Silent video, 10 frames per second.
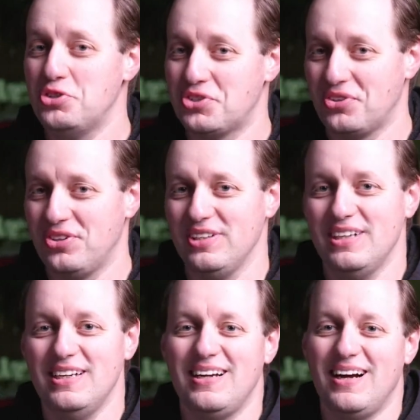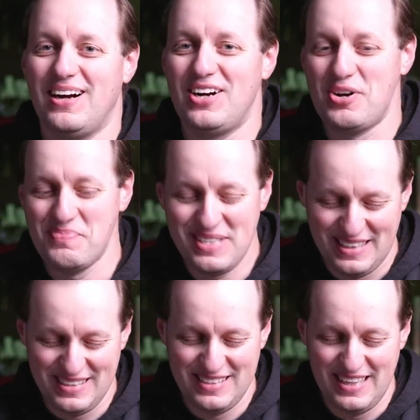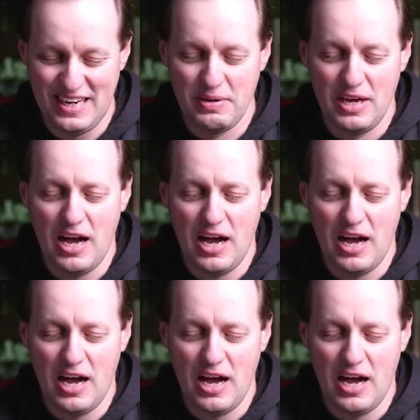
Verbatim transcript: neutral um, density.